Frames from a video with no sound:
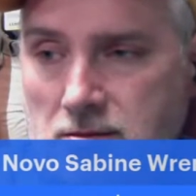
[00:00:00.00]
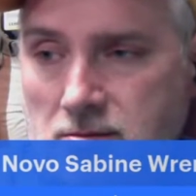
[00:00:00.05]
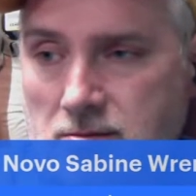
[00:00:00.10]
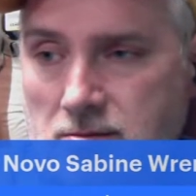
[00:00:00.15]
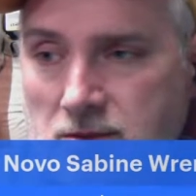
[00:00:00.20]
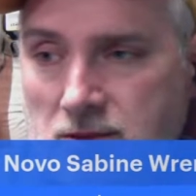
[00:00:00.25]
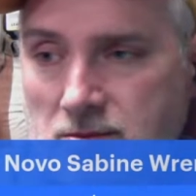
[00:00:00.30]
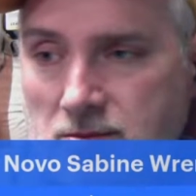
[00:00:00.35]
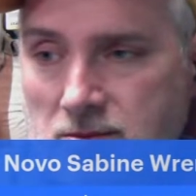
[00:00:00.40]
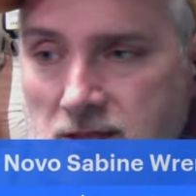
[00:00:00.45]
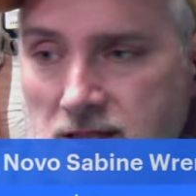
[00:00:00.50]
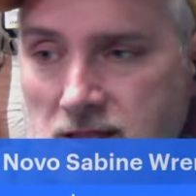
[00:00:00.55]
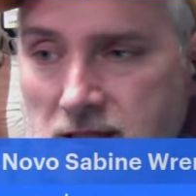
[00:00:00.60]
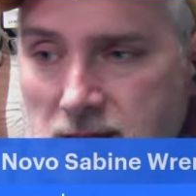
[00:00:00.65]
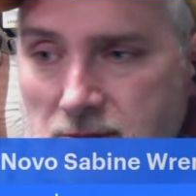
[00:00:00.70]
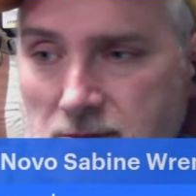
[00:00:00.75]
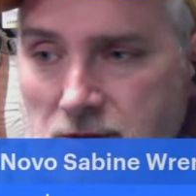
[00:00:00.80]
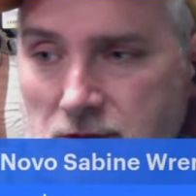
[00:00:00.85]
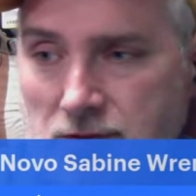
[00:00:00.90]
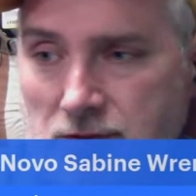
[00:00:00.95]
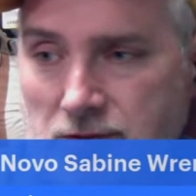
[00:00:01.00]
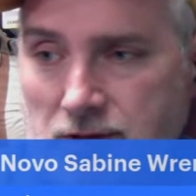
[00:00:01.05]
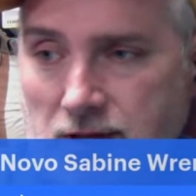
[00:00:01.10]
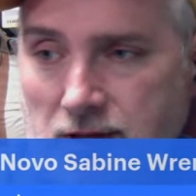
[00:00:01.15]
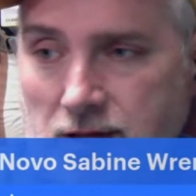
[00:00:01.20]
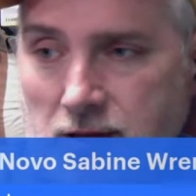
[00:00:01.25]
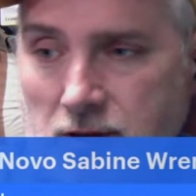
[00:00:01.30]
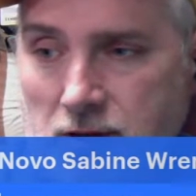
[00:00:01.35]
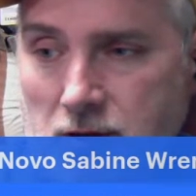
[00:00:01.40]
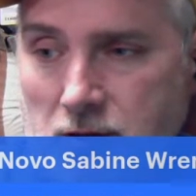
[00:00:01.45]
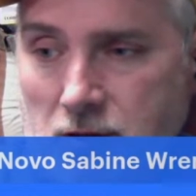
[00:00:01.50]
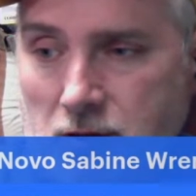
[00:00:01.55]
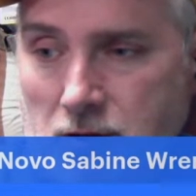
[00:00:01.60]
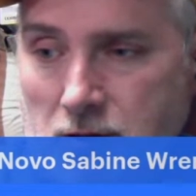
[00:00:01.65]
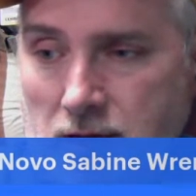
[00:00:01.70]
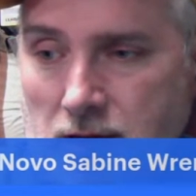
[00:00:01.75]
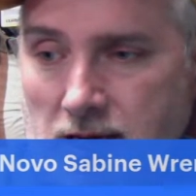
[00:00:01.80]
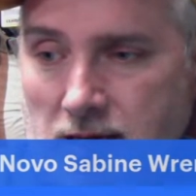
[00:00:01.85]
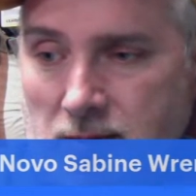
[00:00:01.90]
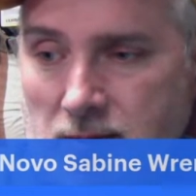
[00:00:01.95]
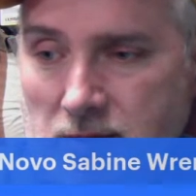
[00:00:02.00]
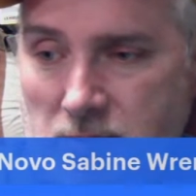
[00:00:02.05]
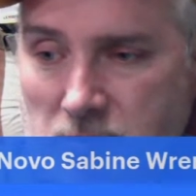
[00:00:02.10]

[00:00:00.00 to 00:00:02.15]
but my top shelf there are enemy